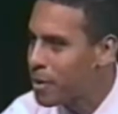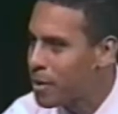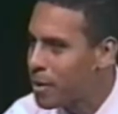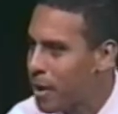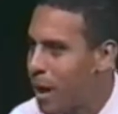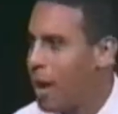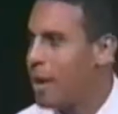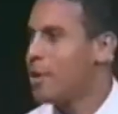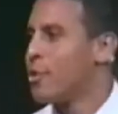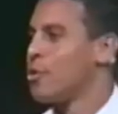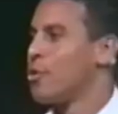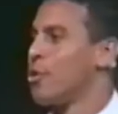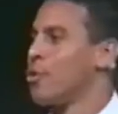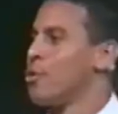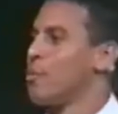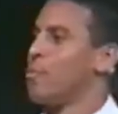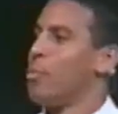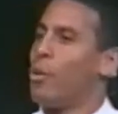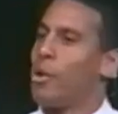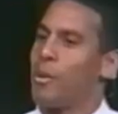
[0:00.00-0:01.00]
God has
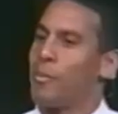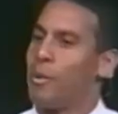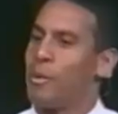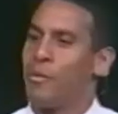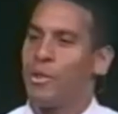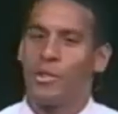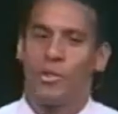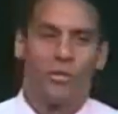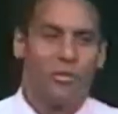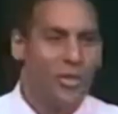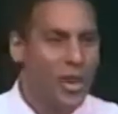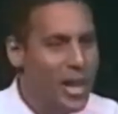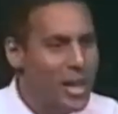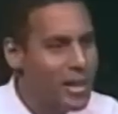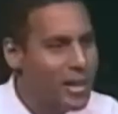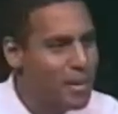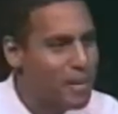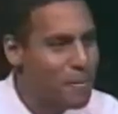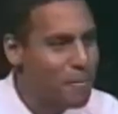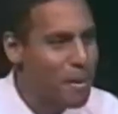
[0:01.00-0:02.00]
chosen poor to be rich in faith,
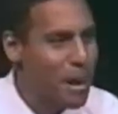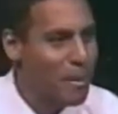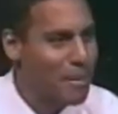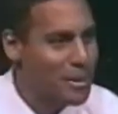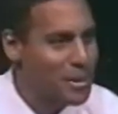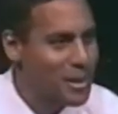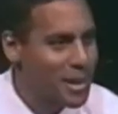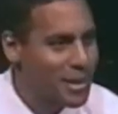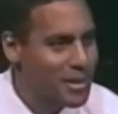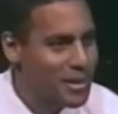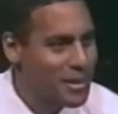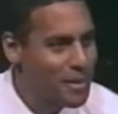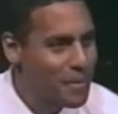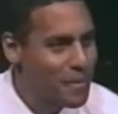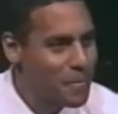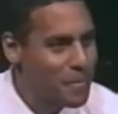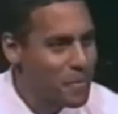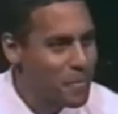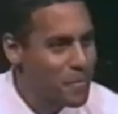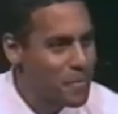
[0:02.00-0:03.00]
the Bible says.
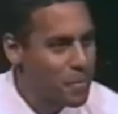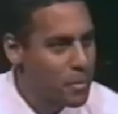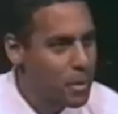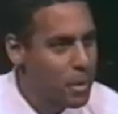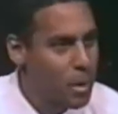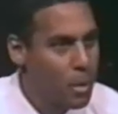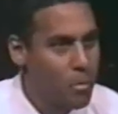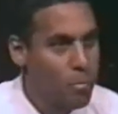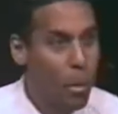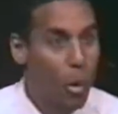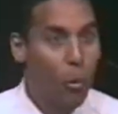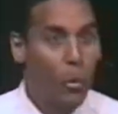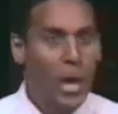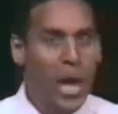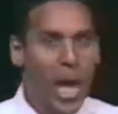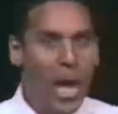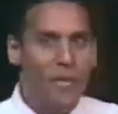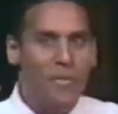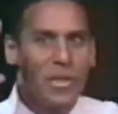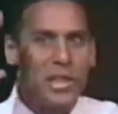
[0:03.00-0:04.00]
But we
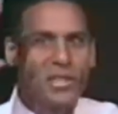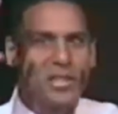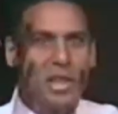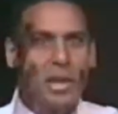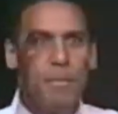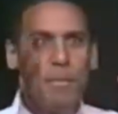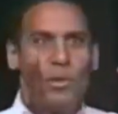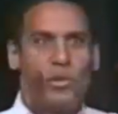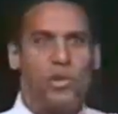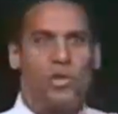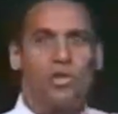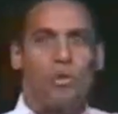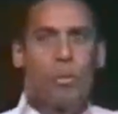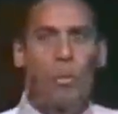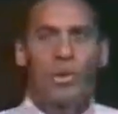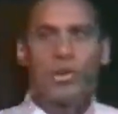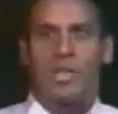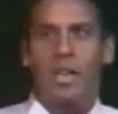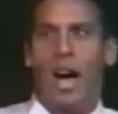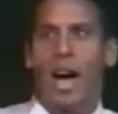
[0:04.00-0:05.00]
have these images of
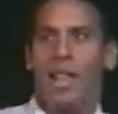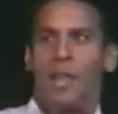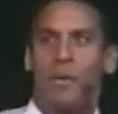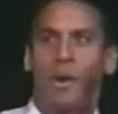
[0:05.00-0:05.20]
what's godly.